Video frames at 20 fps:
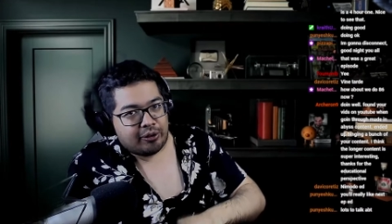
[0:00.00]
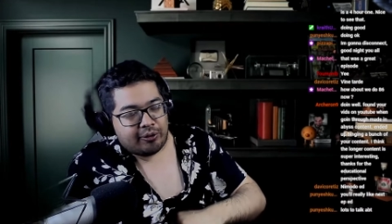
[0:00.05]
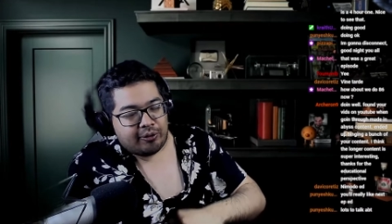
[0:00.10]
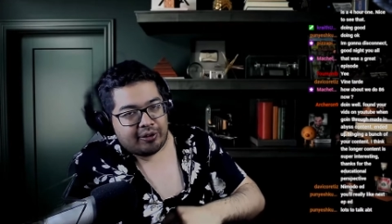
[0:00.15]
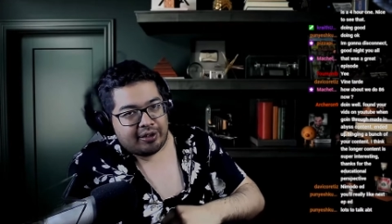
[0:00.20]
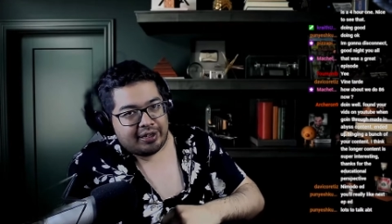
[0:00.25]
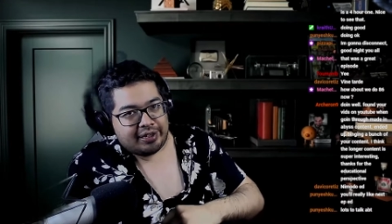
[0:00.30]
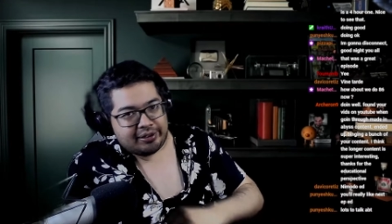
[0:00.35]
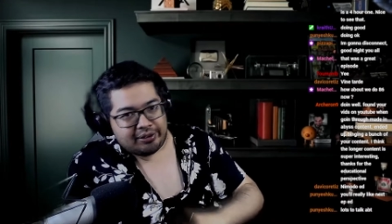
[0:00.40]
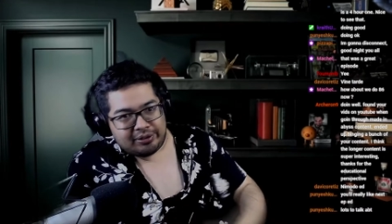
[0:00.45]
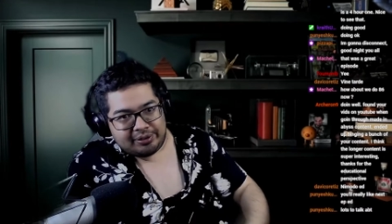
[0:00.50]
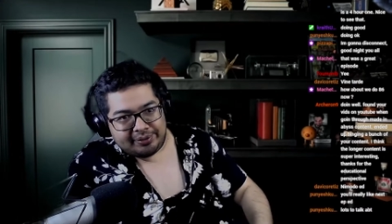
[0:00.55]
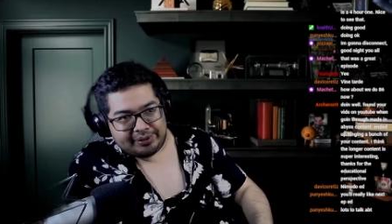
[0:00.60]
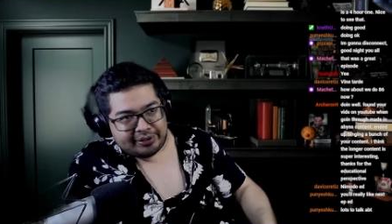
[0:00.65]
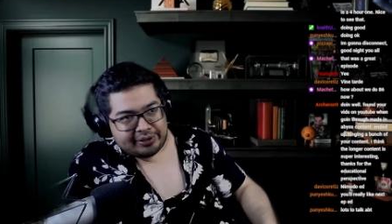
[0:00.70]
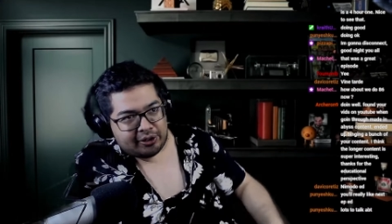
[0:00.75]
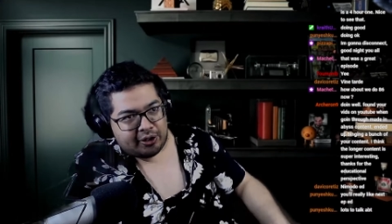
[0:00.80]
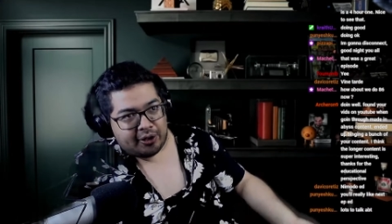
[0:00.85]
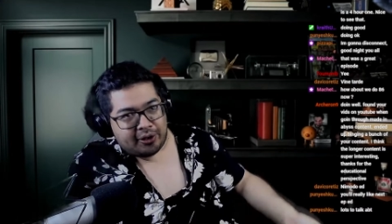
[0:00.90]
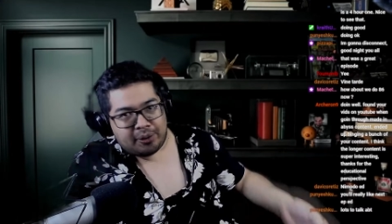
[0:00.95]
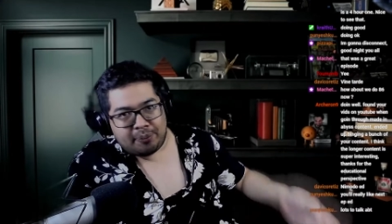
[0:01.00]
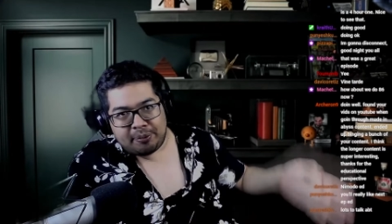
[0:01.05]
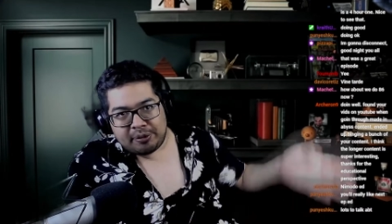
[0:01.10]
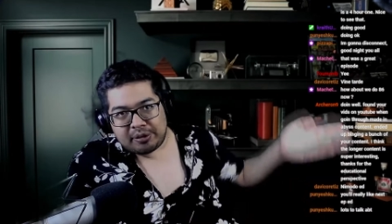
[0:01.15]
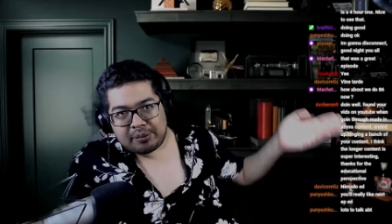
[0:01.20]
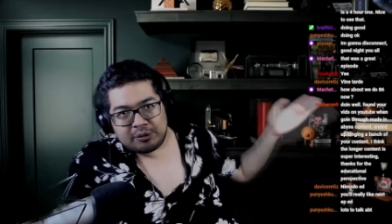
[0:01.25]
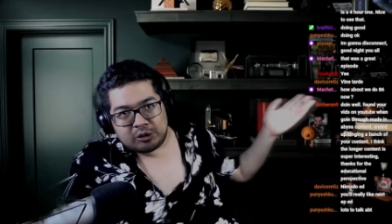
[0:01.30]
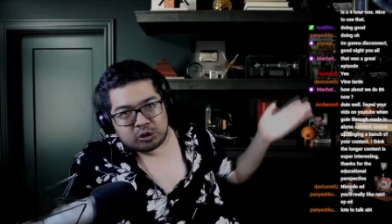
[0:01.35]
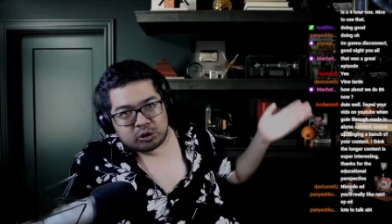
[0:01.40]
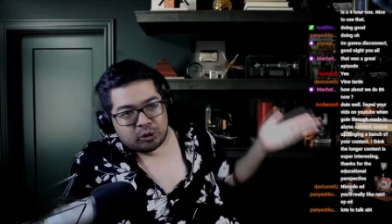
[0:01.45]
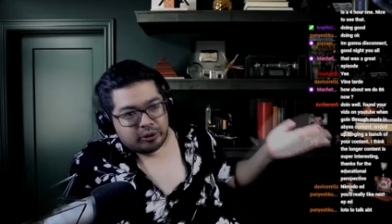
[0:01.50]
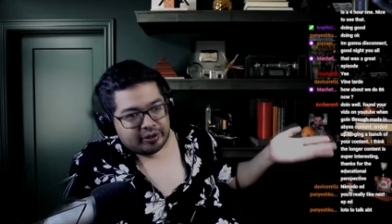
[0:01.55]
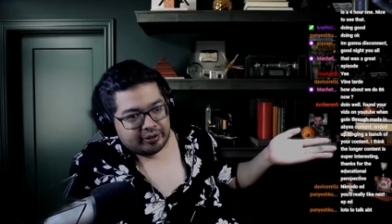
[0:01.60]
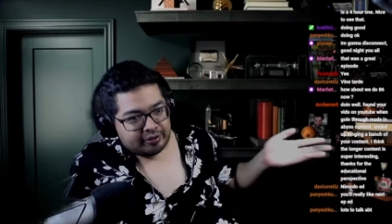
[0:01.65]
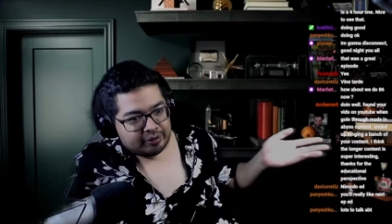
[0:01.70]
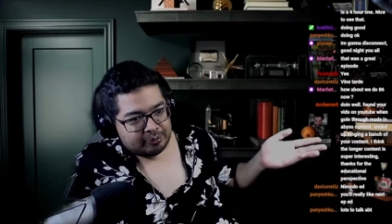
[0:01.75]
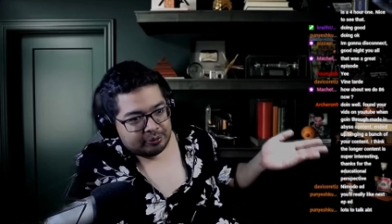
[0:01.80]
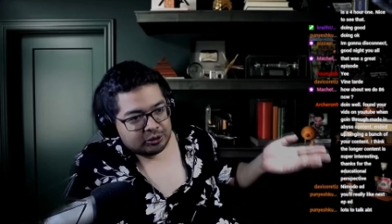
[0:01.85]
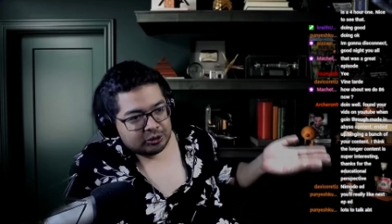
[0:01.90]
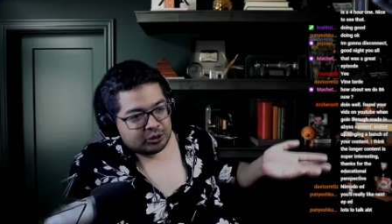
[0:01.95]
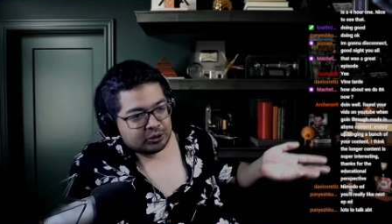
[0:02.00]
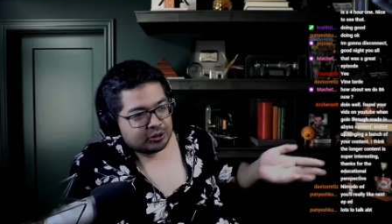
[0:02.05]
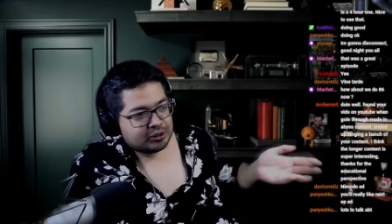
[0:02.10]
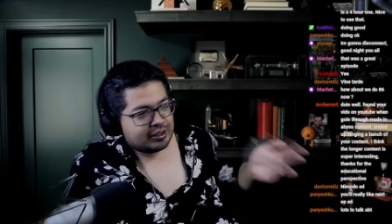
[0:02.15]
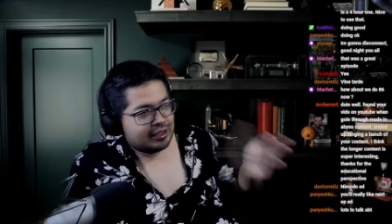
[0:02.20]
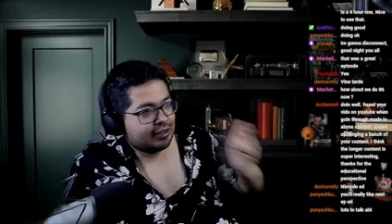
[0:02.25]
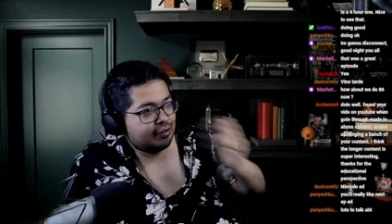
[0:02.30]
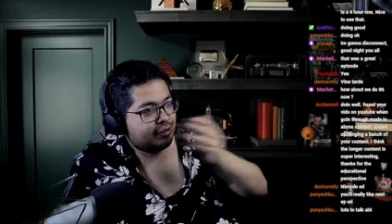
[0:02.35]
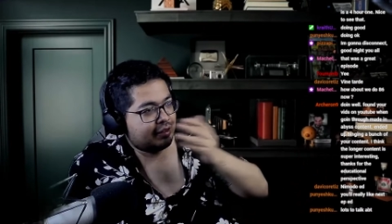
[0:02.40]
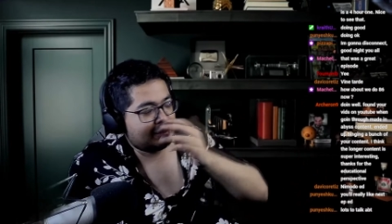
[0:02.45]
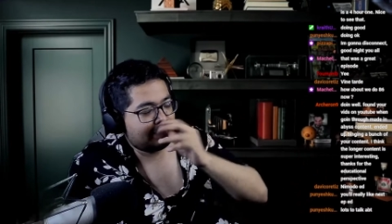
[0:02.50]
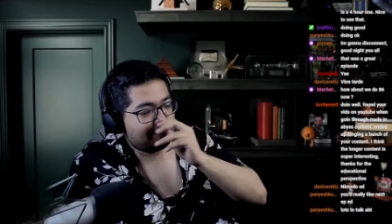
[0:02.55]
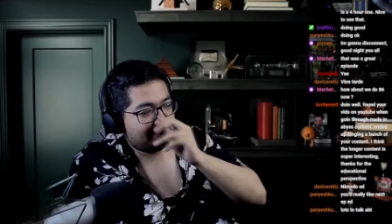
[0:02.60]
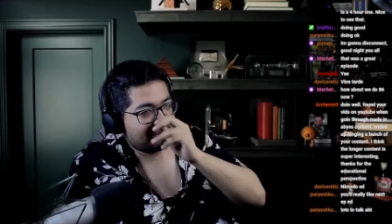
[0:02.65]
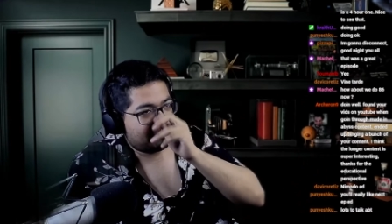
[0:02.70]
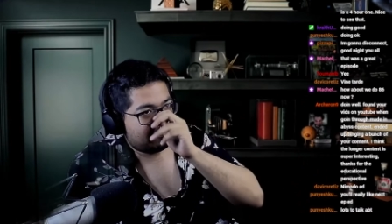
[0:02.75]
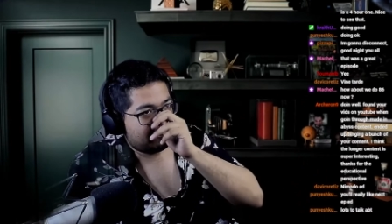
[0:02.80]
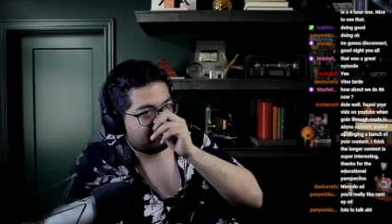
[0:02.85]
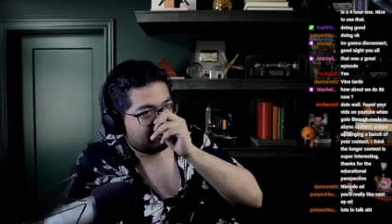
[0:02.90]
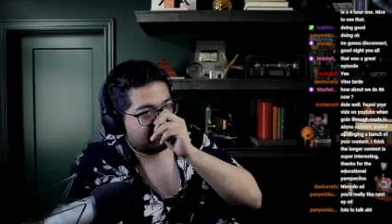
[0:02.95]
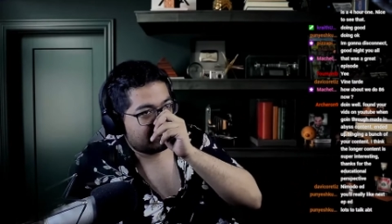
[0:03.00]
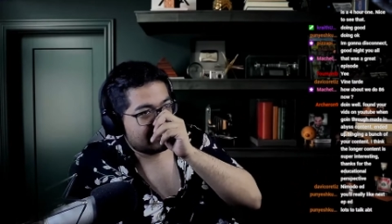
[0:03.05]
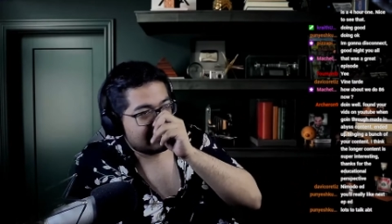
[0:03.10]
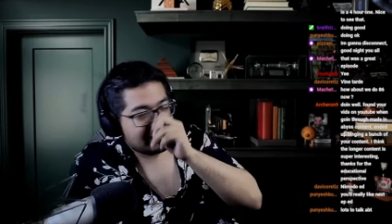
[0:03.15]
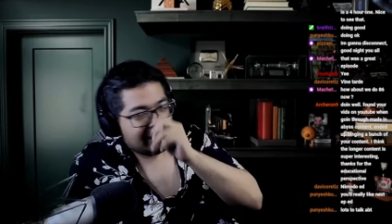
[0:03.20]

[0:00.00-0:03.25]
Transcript: or like caught up with the majority of the Mushoku Tensei episodes,